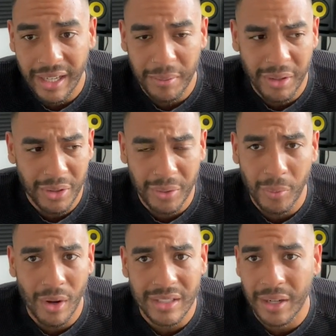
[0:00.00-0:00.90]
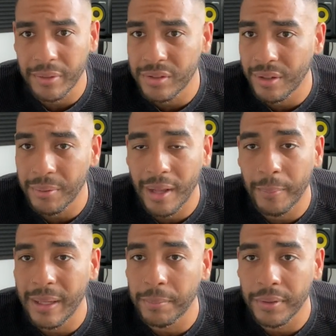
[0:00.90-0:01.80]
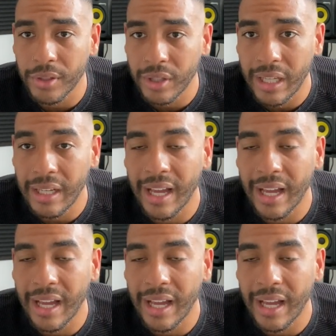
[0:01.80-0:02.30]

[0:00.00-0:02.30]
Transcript: Um, I couldn't walk down the street without people looking.